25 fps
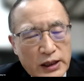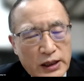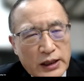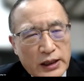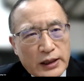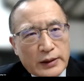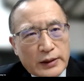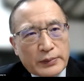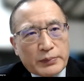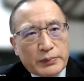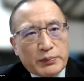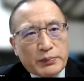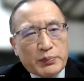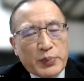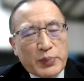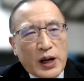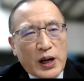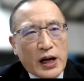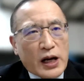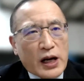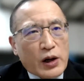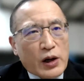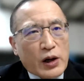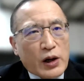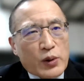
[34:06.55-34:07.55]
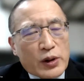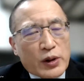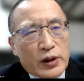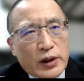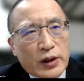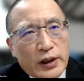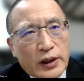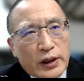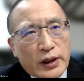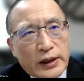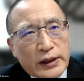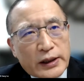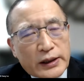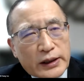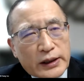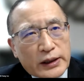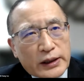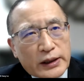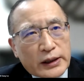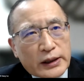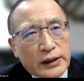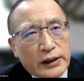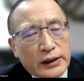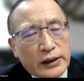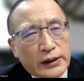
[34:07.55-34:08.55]
uh, power
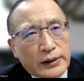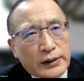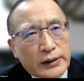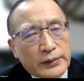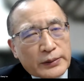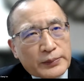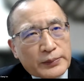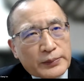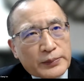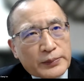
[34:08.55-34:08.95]
uh, uh,